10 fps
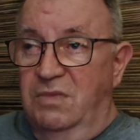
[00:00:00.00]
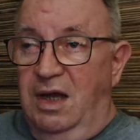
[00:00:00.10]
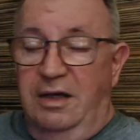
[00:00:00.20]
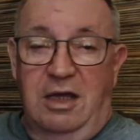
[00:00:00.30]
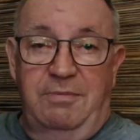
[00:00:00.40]

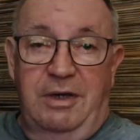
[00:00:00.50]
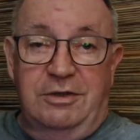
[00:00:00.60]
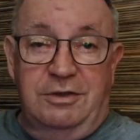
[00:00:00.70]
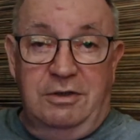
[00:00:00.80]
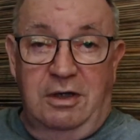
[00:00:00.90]
I keep
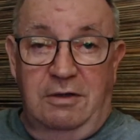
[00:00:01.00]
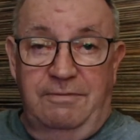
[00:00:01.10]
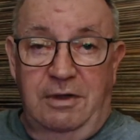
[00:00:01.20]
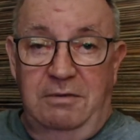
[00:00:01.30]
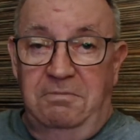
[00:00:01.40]
extra
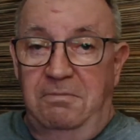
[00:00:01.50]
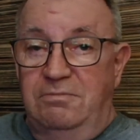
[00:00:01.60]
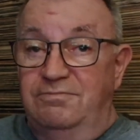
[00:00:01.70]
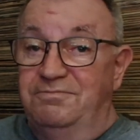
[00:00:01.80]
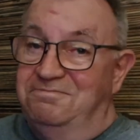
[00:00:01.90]
coffee,
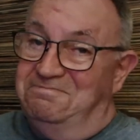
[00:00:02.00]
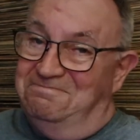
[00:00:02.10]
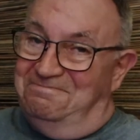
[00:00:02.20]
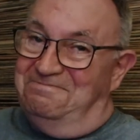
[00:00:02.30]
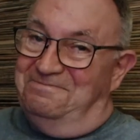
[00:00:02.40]

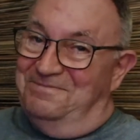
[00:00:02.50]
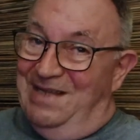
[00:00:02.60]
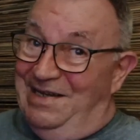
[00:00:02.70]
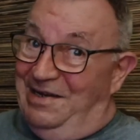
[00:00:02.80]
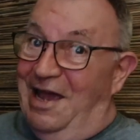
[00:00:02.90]

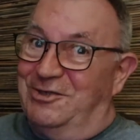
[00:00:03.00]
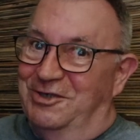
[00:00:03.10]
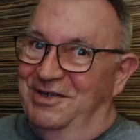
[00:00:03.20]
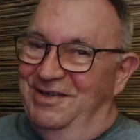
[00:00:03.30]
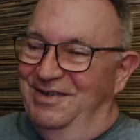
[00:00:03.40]

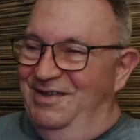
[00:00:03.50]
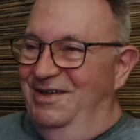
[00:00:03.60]
naturally,